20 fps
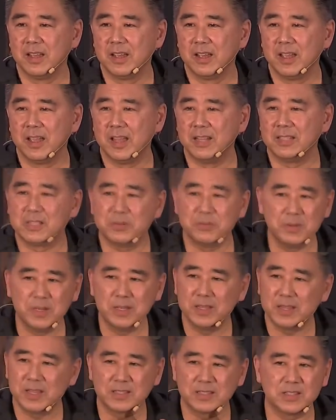And to me,
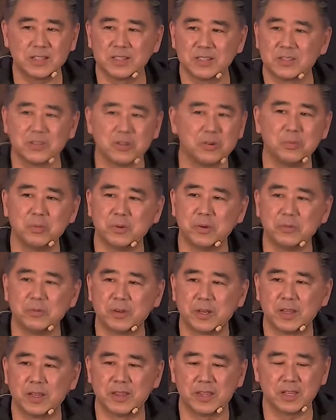that's just sobering
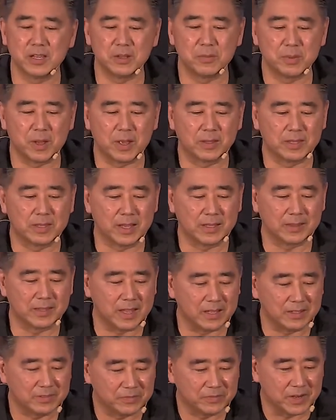when I think about that,
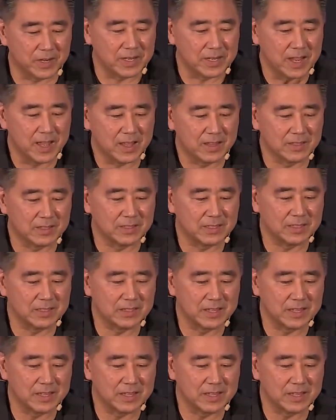that finality,